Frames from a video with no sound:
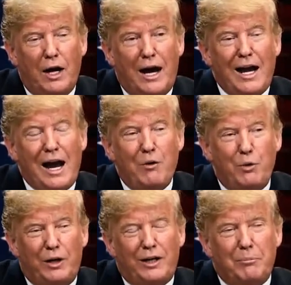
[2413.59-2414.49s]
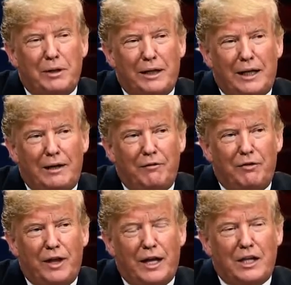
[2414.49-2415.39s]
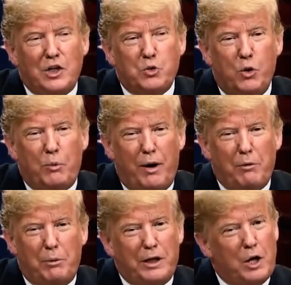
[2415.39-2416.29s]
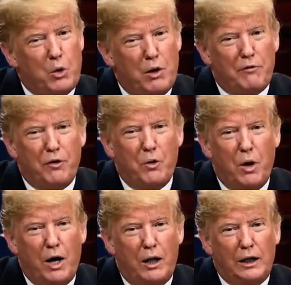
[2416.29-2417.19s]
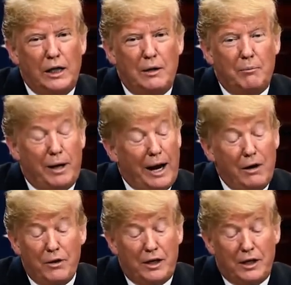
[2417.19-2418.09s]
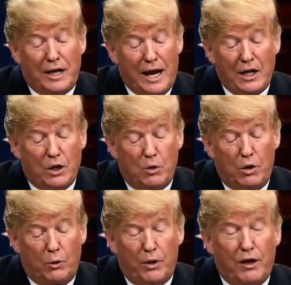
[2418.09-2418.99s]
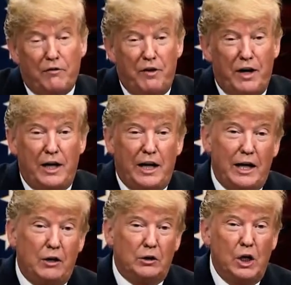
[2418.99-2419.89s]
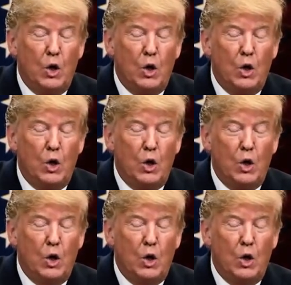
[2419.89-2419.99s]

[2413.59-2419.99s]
I really believe that this will probably go on for a while, but I don't think it can go on without finding out